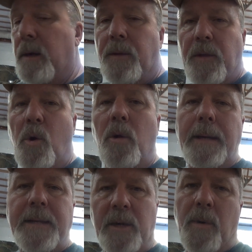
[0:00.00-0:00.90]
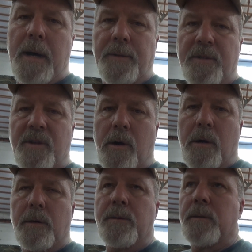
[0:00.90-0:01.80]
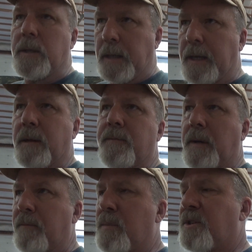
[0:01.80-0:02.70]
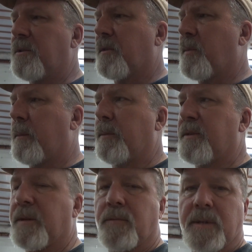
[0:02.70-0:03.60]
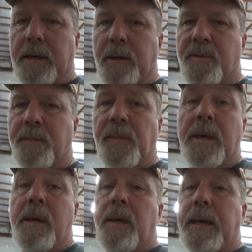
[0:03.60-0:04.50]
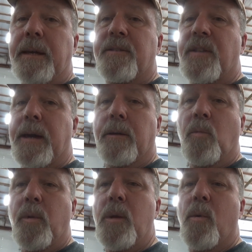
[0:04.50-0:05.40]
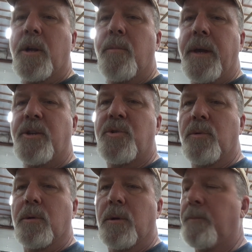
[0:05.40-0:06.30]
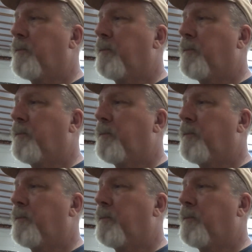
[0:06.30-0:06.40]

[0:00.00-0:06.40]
The whole idea behind this car, and again, I've mentioned this probably several times, is that we want to make sure